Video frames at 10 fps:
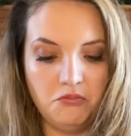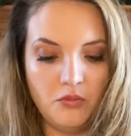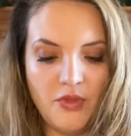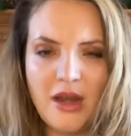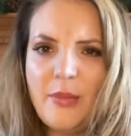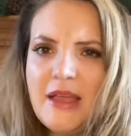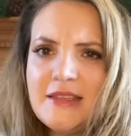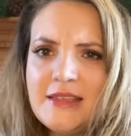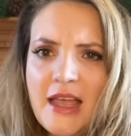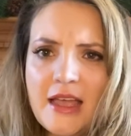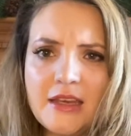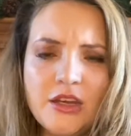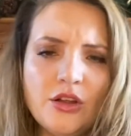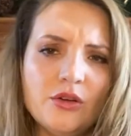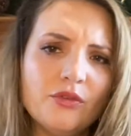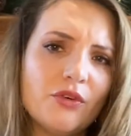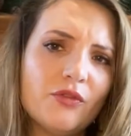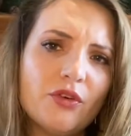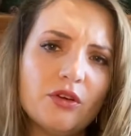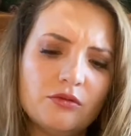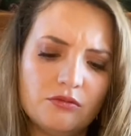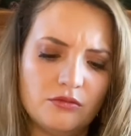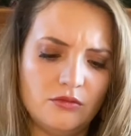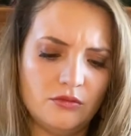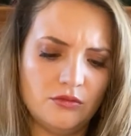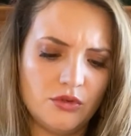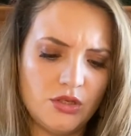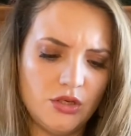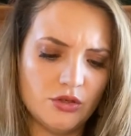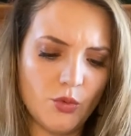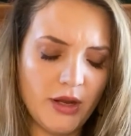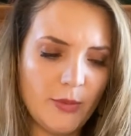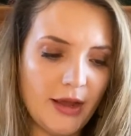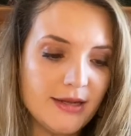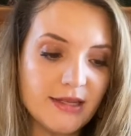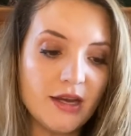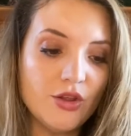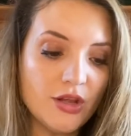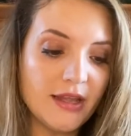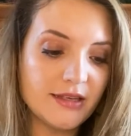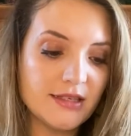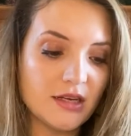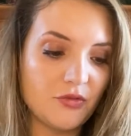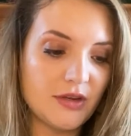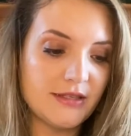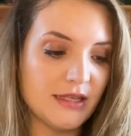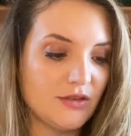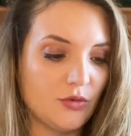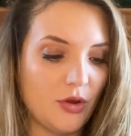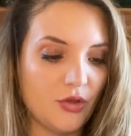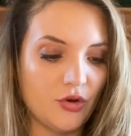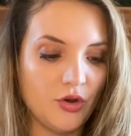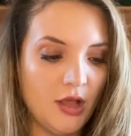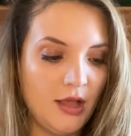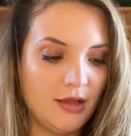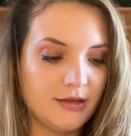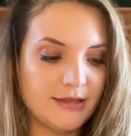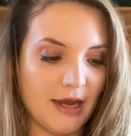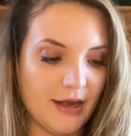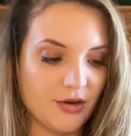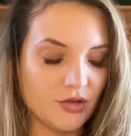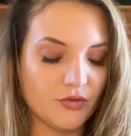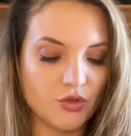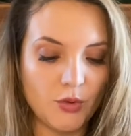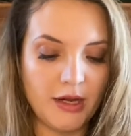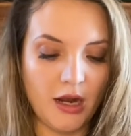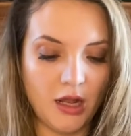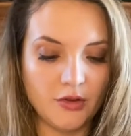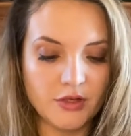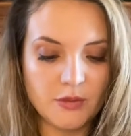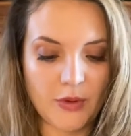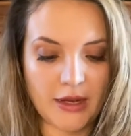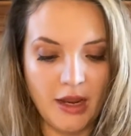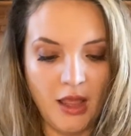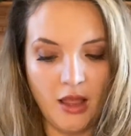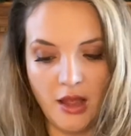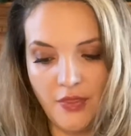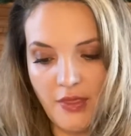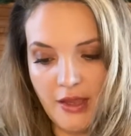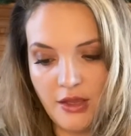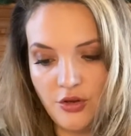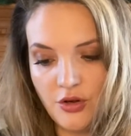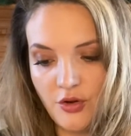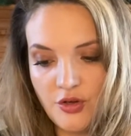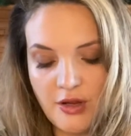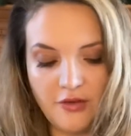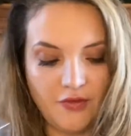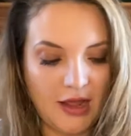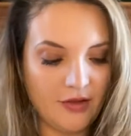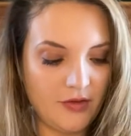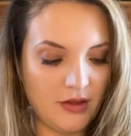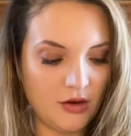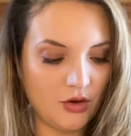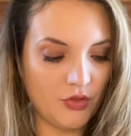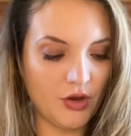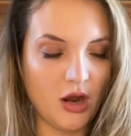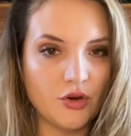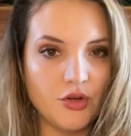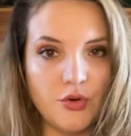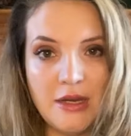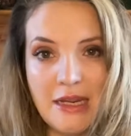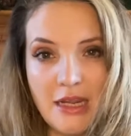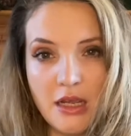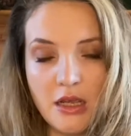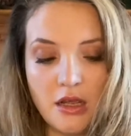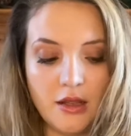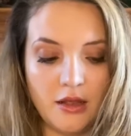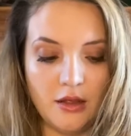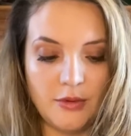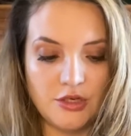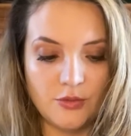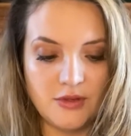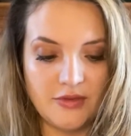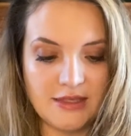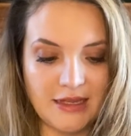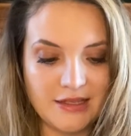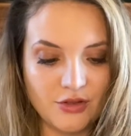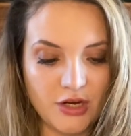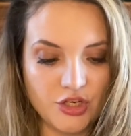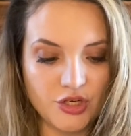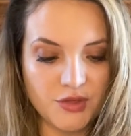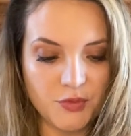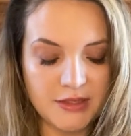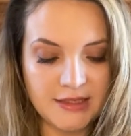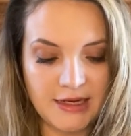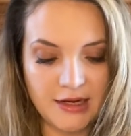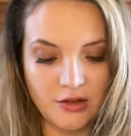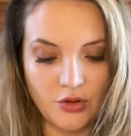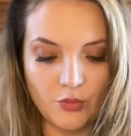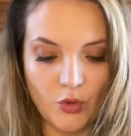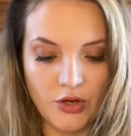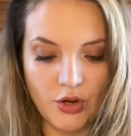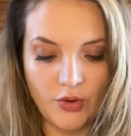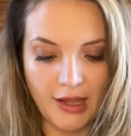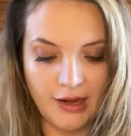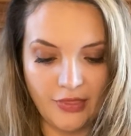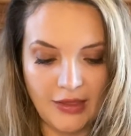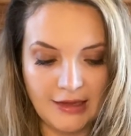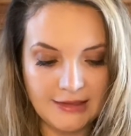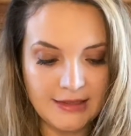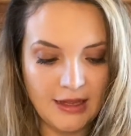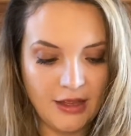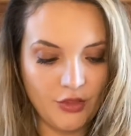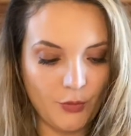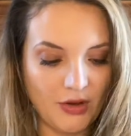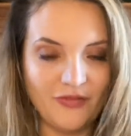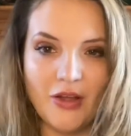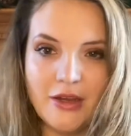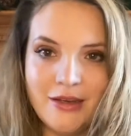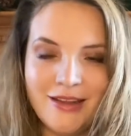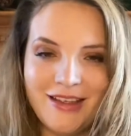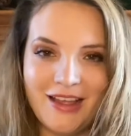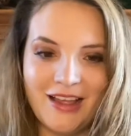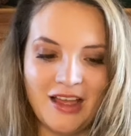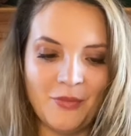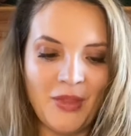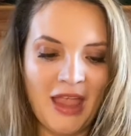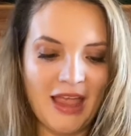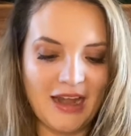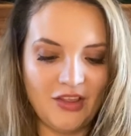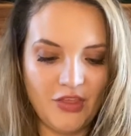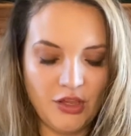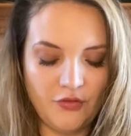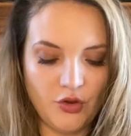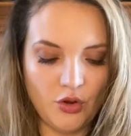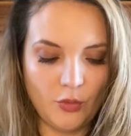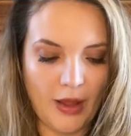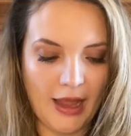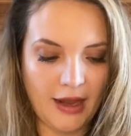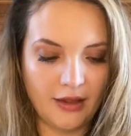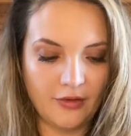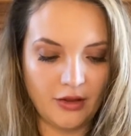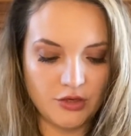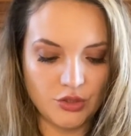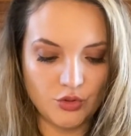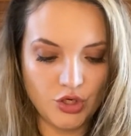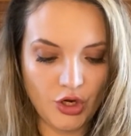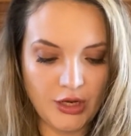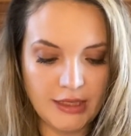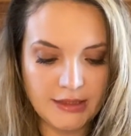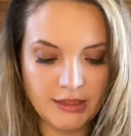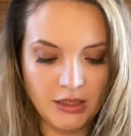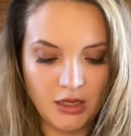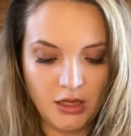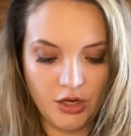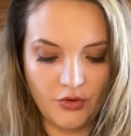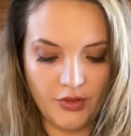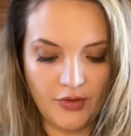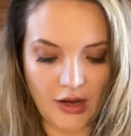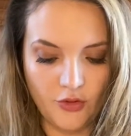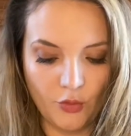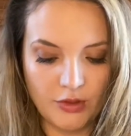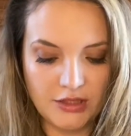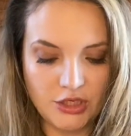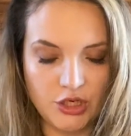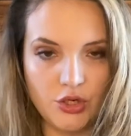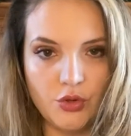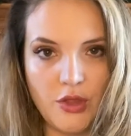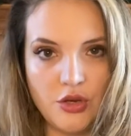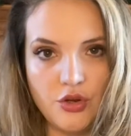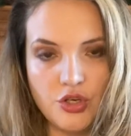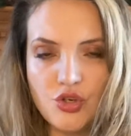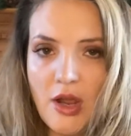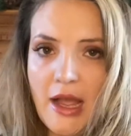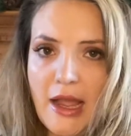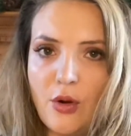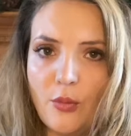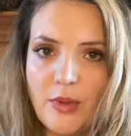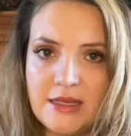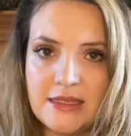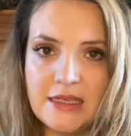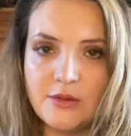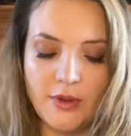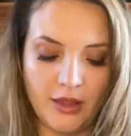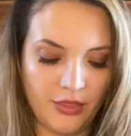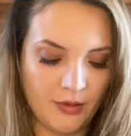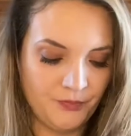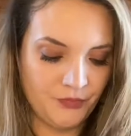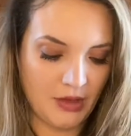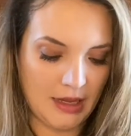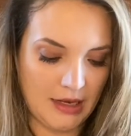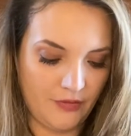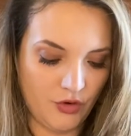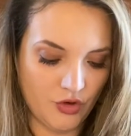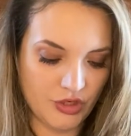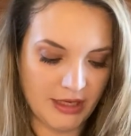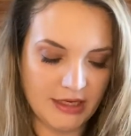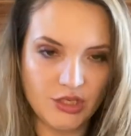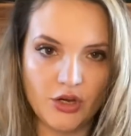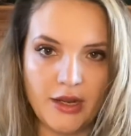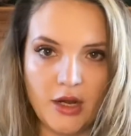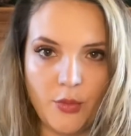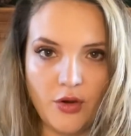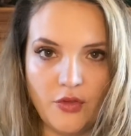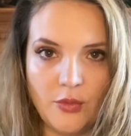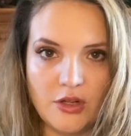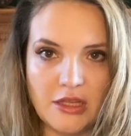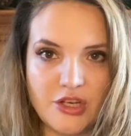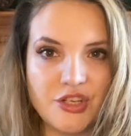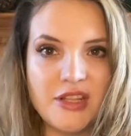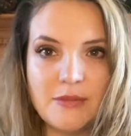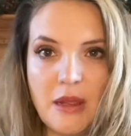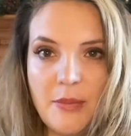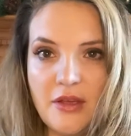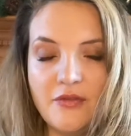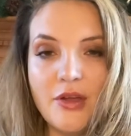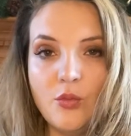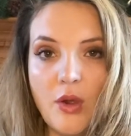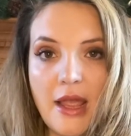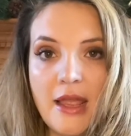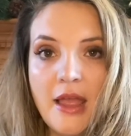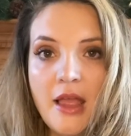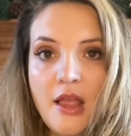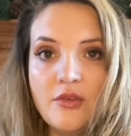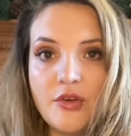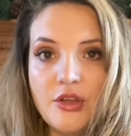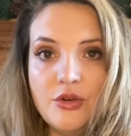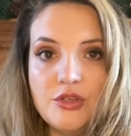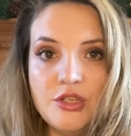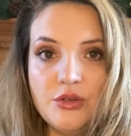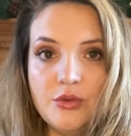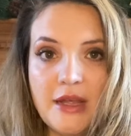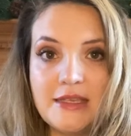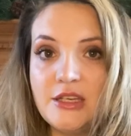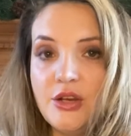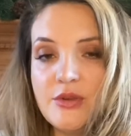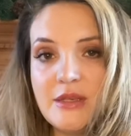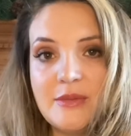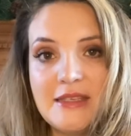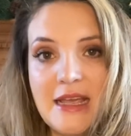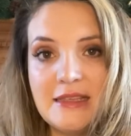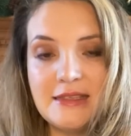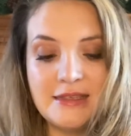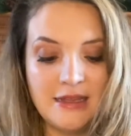Not a bad set, for 20 bucks. I know you can get discovery sets from other designers for $20, but I think, you do get 5 here. They are unique in terms of the scents. They're not just one standalone, one note kind of things. They're pretty fun. And I think if you go back to Target, they've got other ones too that you could try or mix these with. And if you're just kind of starting out a perfume collection, this might be a fun way for you to get to know some scents